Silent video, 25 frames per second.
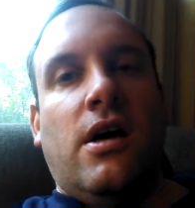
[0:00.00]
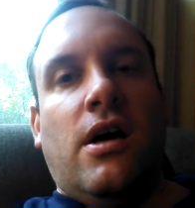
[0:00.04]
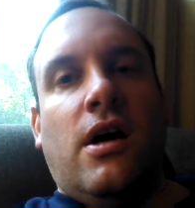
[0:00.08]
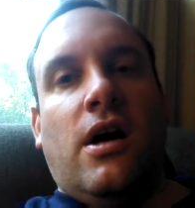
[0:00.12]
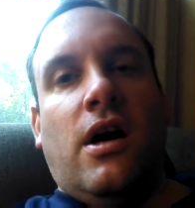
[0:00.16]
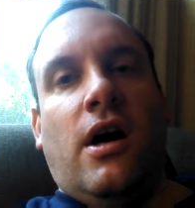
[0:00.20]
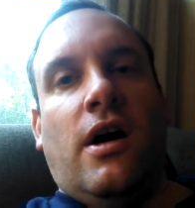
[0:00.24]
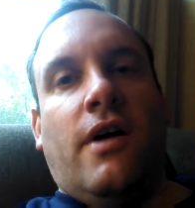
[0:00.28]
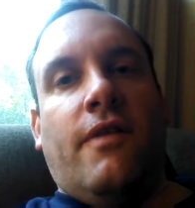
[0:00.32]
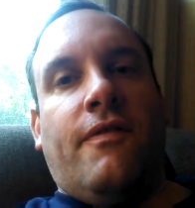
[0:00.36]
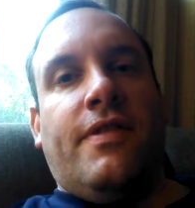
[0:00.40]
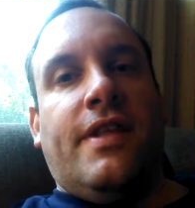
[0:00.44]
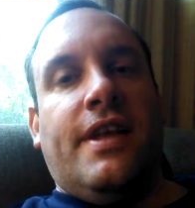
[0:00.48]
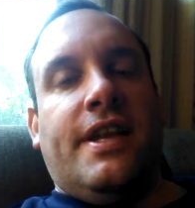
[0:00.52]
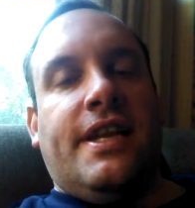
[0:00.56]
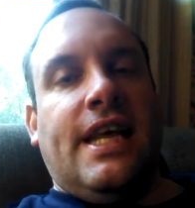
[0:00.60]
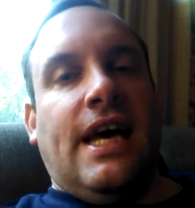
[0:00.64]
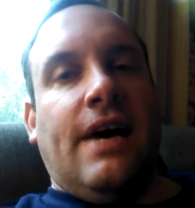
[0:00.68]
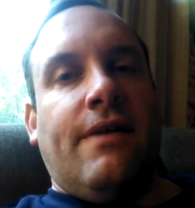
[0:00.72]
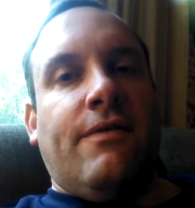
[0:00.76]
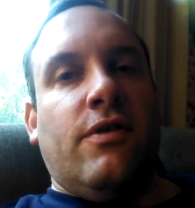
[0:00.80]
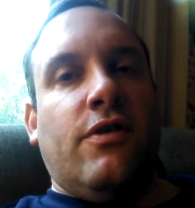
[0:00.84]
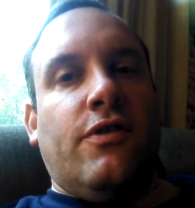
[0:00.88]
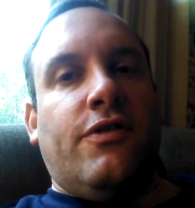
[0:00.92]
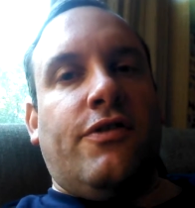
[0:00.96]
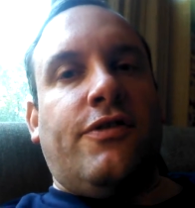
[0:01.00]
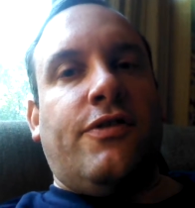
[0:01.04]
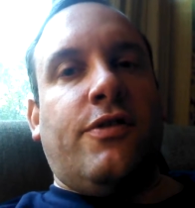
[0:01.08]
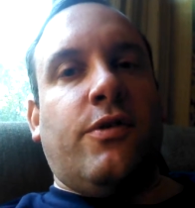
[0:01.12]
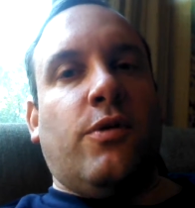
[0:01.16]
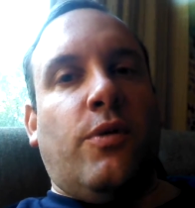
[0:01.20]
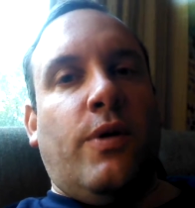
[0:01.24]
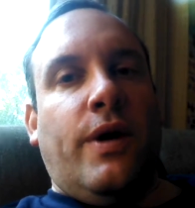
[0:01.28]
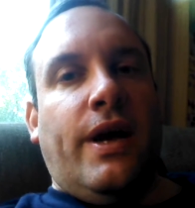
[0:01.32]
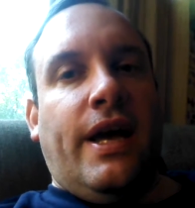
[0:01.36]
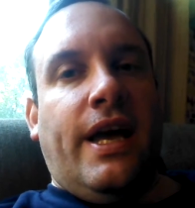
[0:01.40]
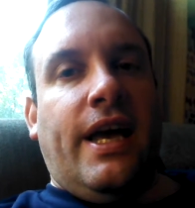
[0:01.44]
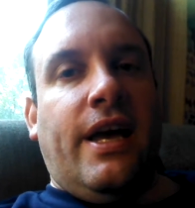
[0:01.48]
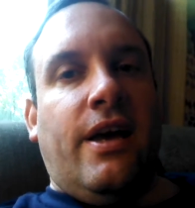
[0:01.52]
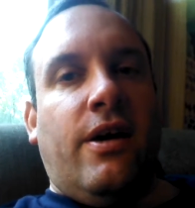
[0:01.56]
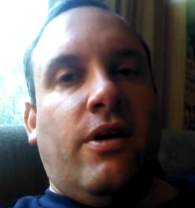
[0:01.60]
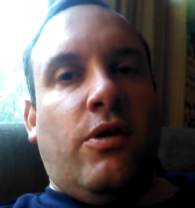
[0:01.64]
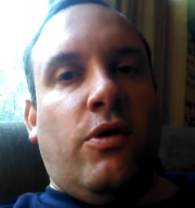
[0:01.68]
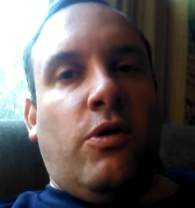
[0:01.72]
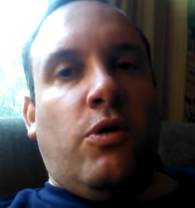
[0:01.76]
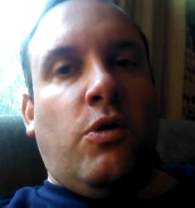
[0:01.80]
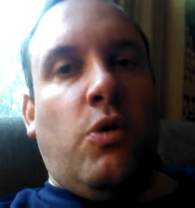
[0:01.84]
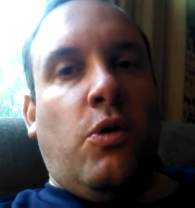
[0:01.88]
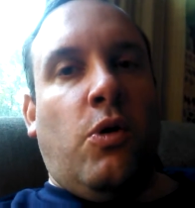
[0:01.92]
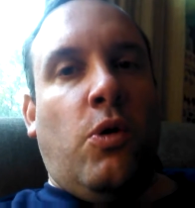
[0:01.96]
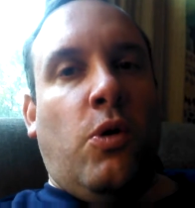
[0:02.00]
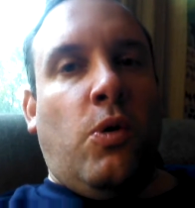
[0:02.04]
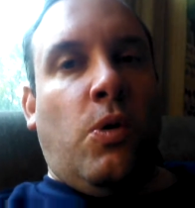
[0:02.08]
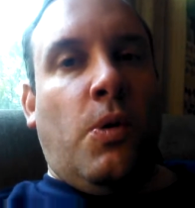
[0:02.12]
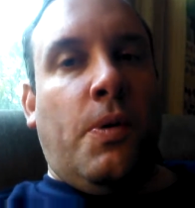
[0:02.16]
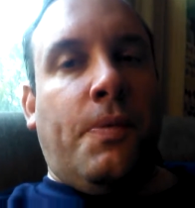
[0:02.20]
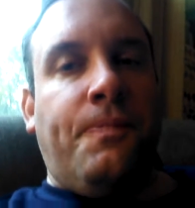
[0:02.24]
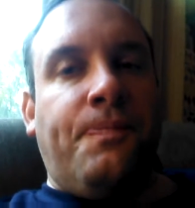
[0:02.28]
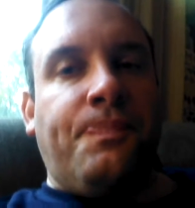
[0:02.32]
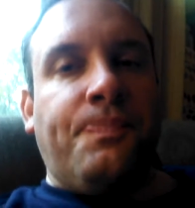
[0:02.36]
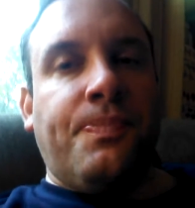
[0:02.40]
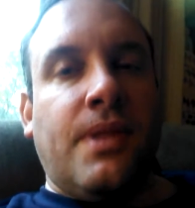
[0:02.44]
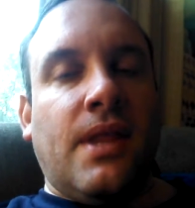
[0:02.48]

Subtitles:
of the Devil's Three who